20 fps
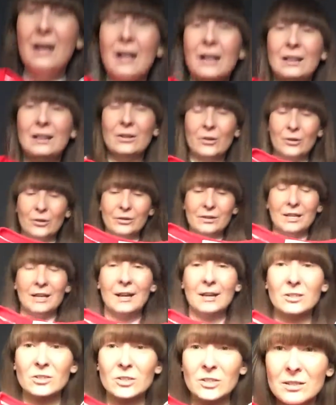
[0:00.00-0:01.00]
color that
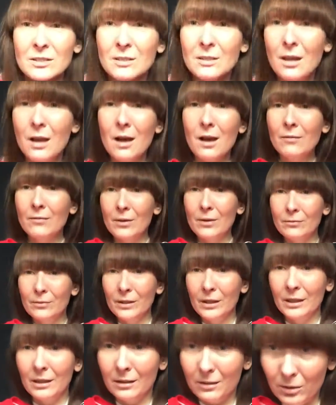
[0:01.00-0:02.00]
I just love. I
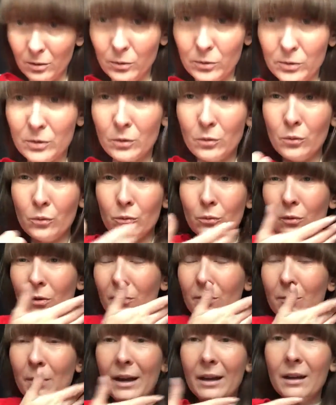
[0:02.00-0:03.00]
think it looks good
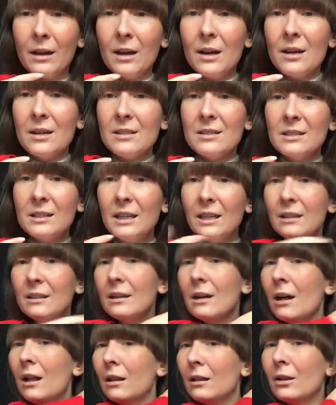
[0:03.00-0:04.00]
with my
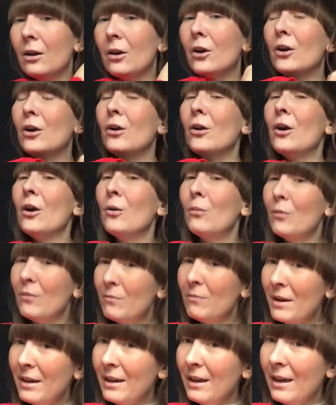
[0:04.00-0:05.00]
skin color,
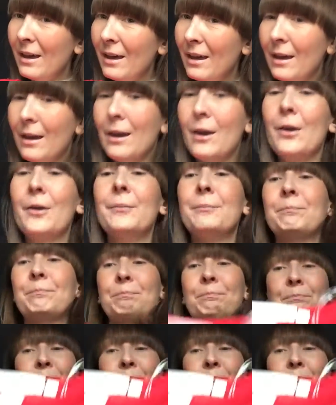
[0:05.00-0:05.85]
with my hair.